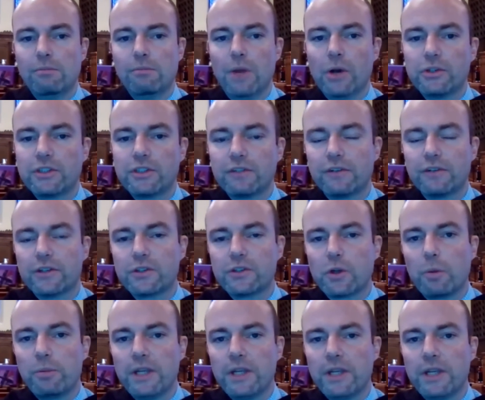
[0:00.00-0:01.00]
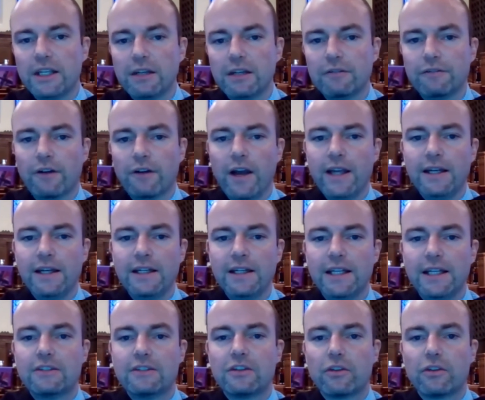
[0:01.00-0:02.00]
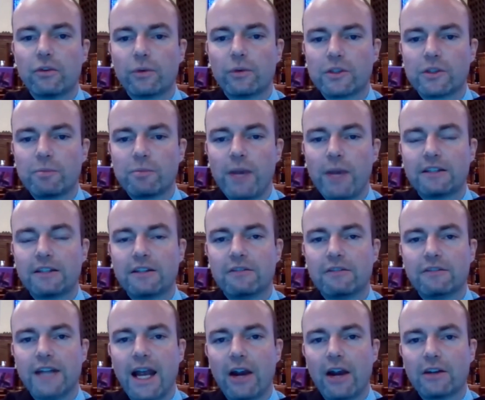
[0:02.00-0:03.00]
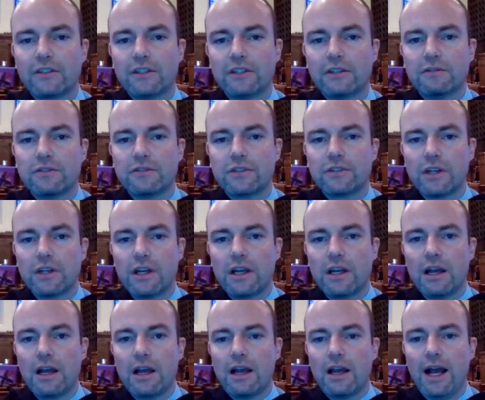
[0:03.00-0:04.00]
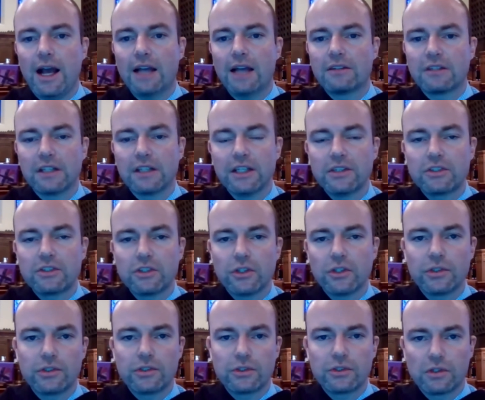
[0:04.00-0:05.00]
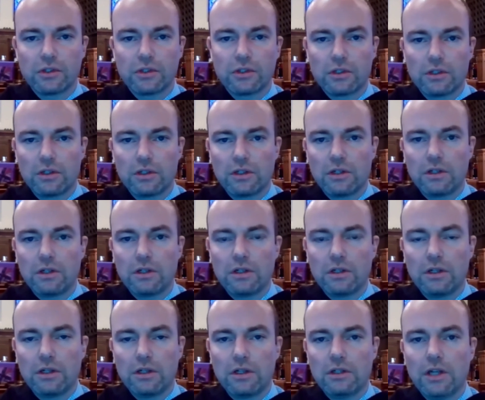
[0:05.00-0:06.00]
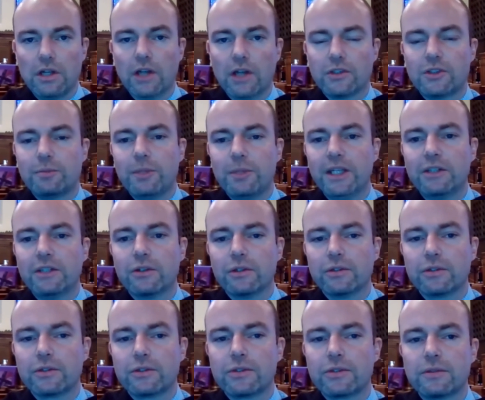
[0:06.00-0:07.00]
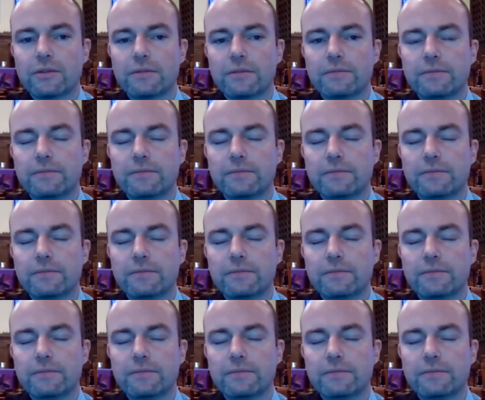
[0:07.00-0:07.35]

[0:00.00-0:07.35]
most of us are being invited into the respective narratives as listeners, not speakers,